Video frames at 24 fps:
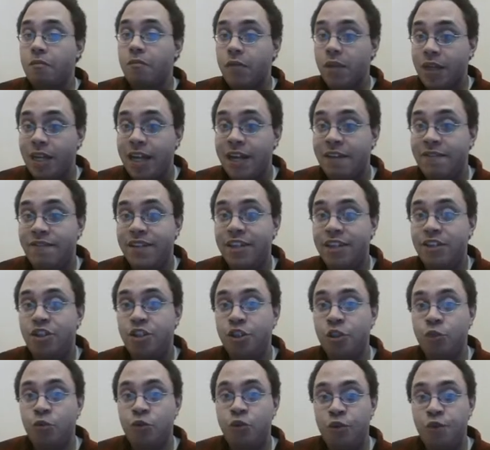If they
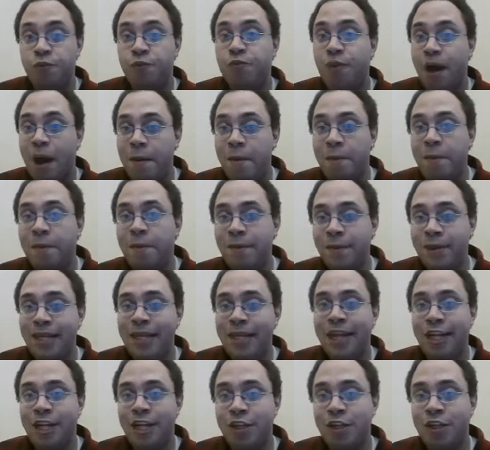do, you've probably
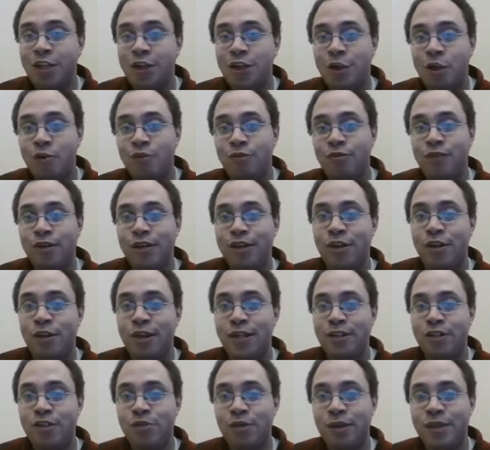got a good ko threat and all you have
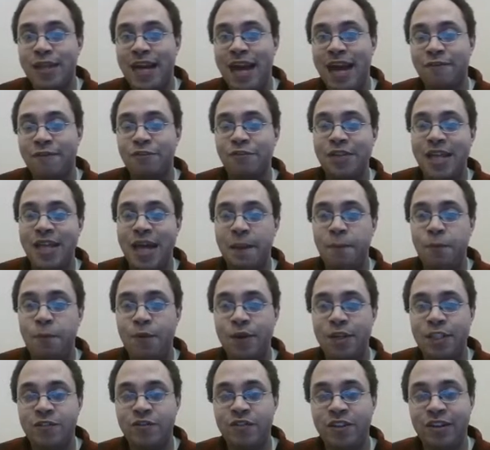to do after that point
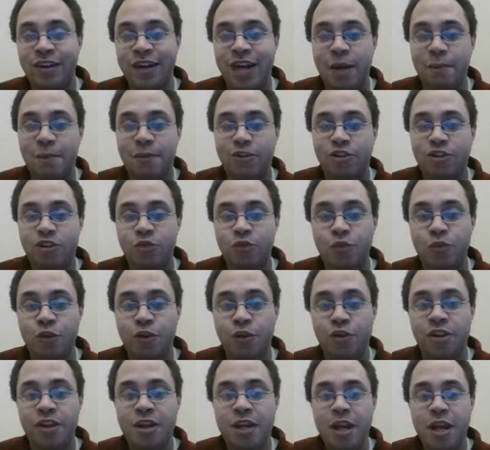is figure out how much it's
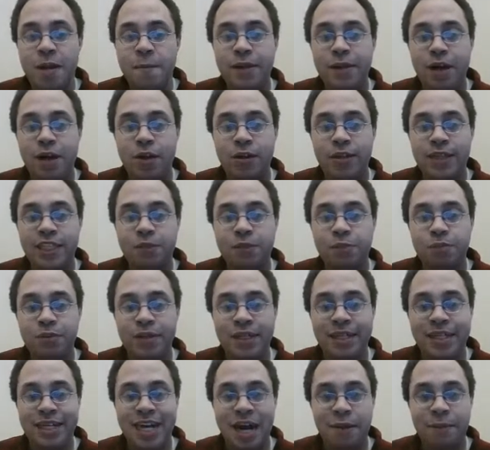worth. But all that's pretty
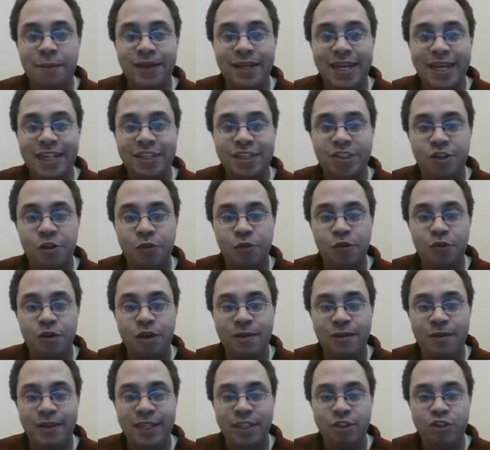complicated, so don't worry
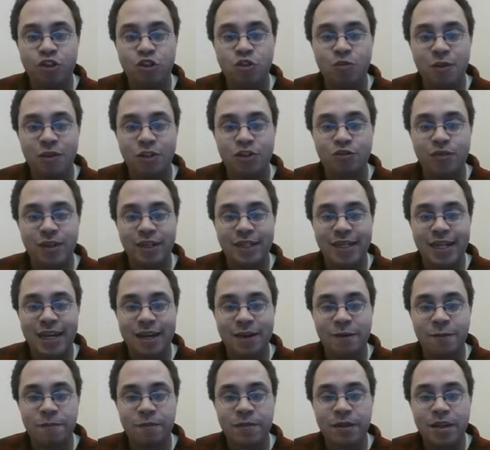about that too much right now.
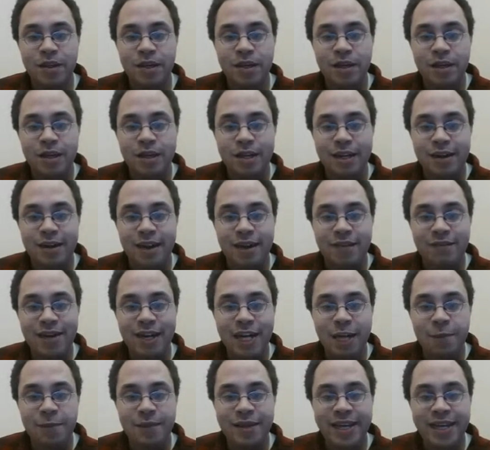Now I've got
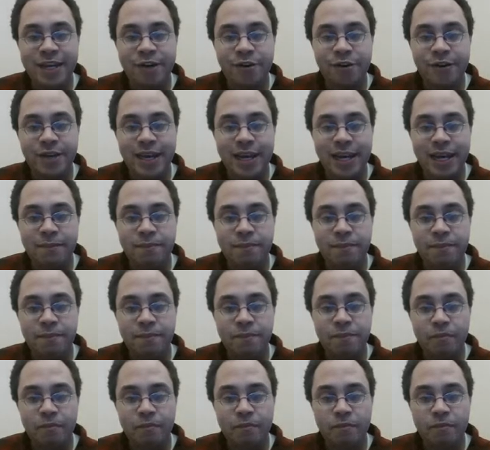a beginner game
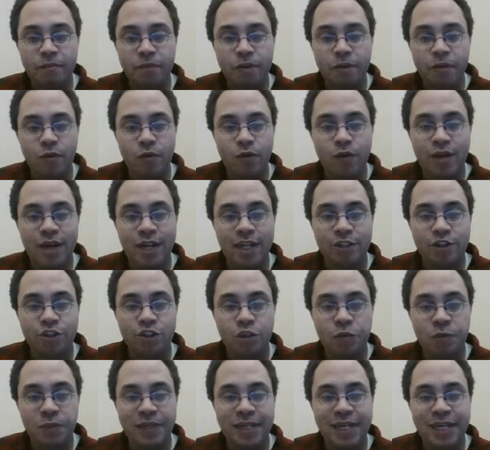where I had
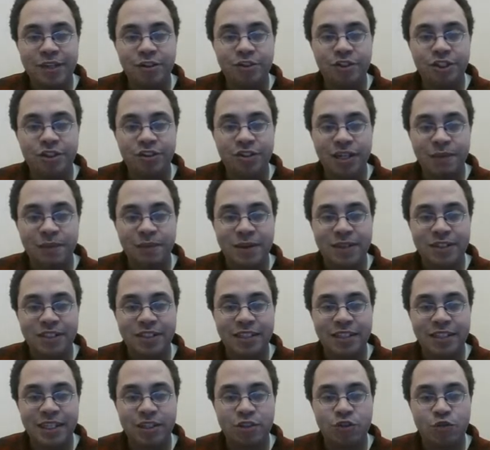two beginners that are like basically
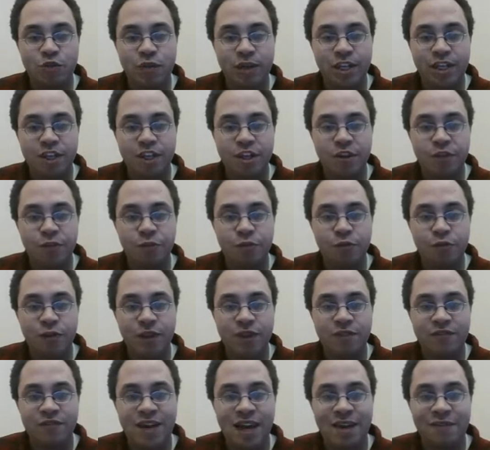like 20 kyu,
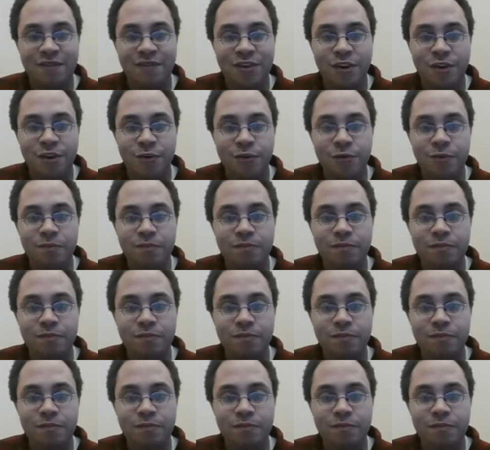25Q.